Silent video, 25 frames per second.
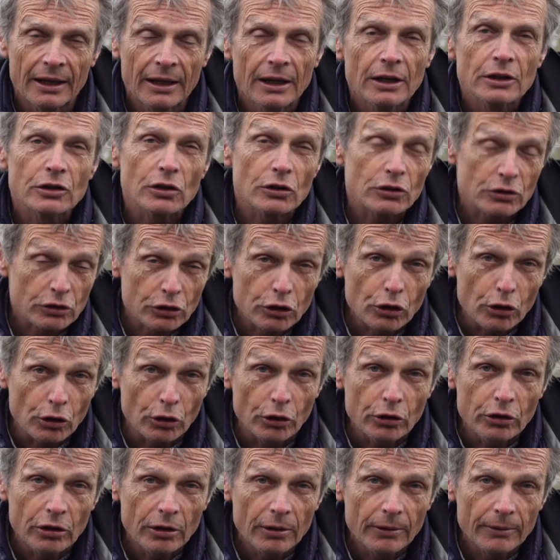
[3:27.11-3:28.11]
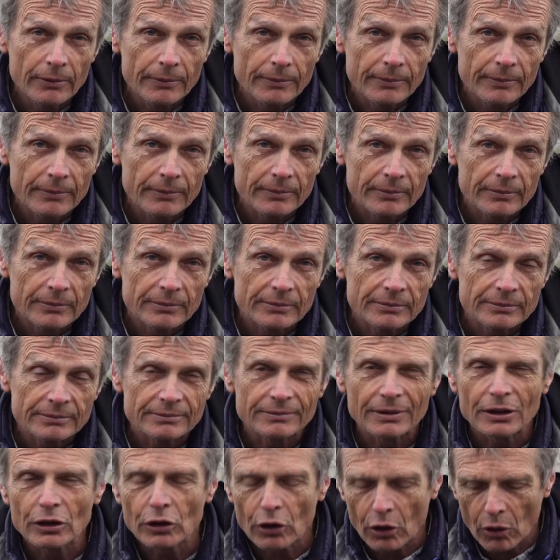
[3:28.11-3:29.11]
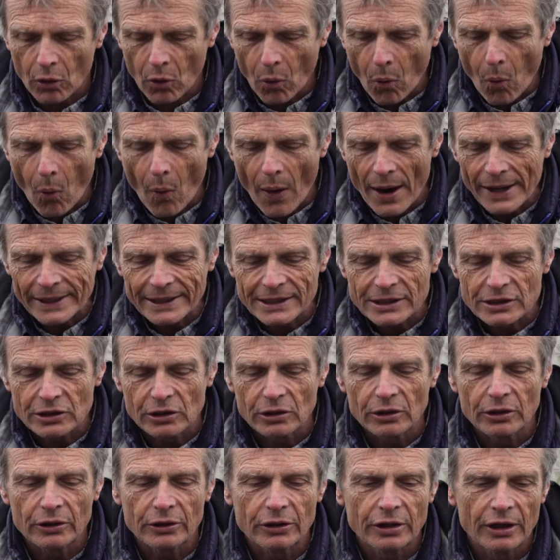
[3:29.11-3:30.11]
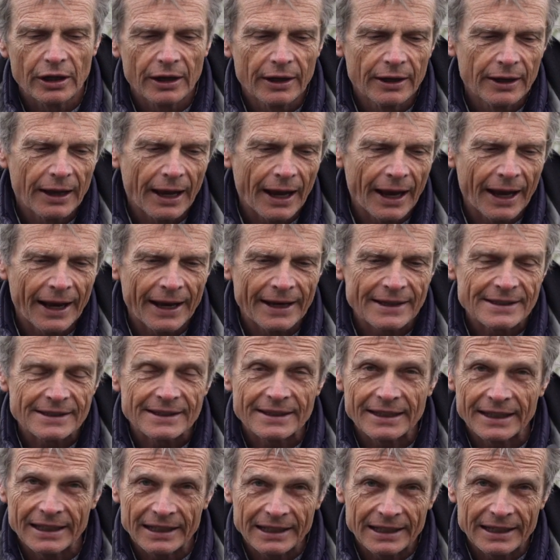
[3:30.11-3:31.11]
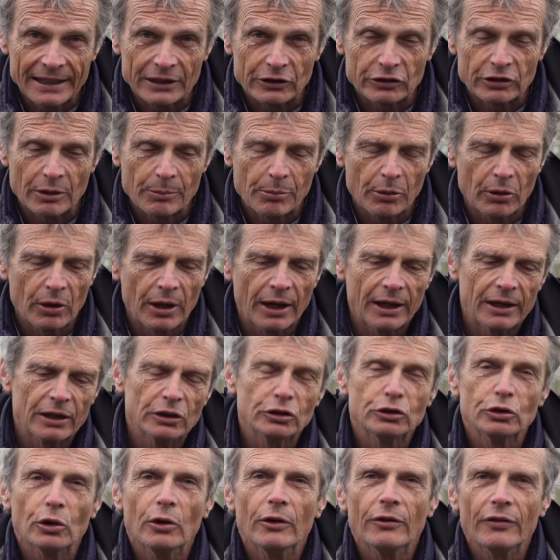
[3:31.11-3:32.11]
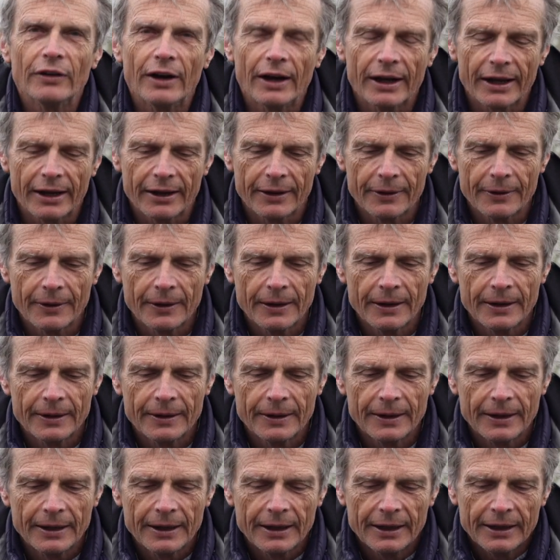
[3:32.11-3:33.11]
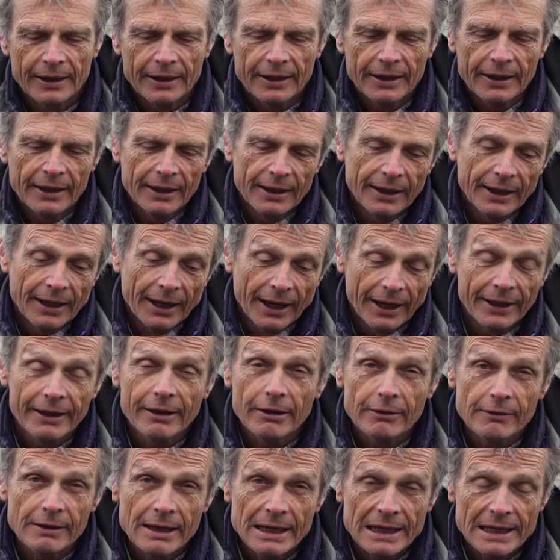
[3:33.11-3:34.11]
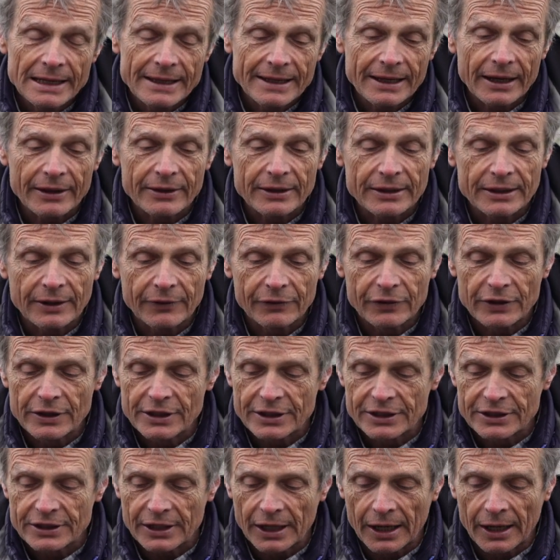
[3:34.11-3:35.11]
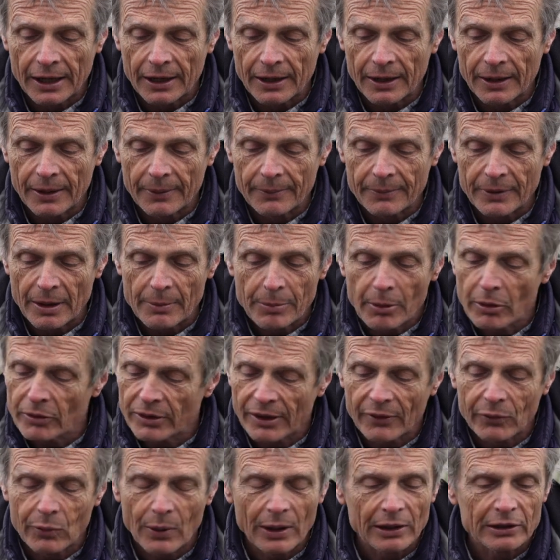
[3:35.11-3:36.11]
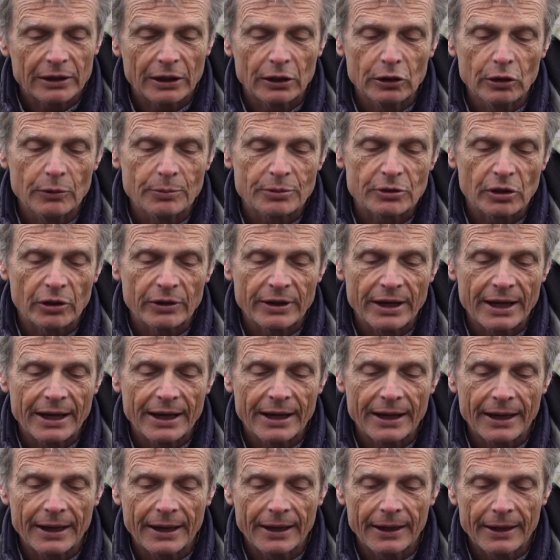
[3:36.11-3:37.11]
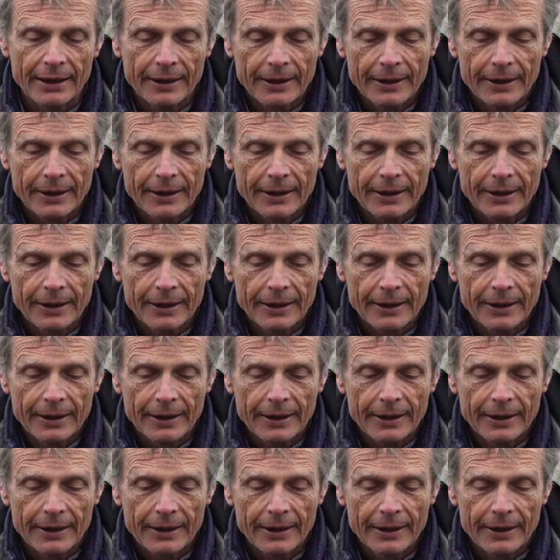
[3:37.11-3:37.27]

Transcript: So it's good, but not quite as good as the Elite triple color surefire. And then really the other difference, they both have welded loops on here.